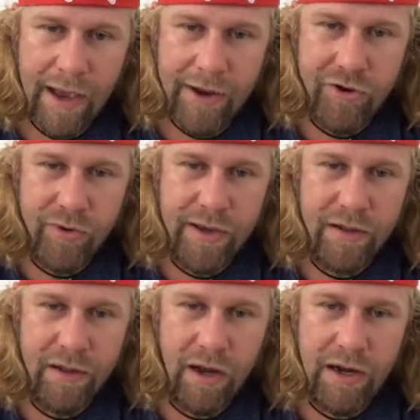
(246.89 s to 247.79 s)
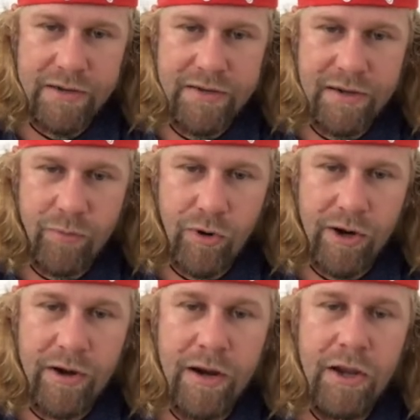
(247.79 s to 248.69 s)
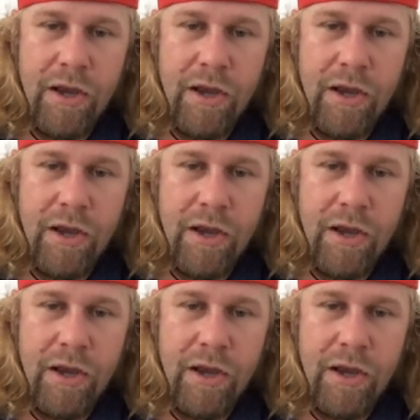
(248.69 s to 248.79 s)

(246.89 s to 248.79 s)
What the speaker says: and you get lost somewhere.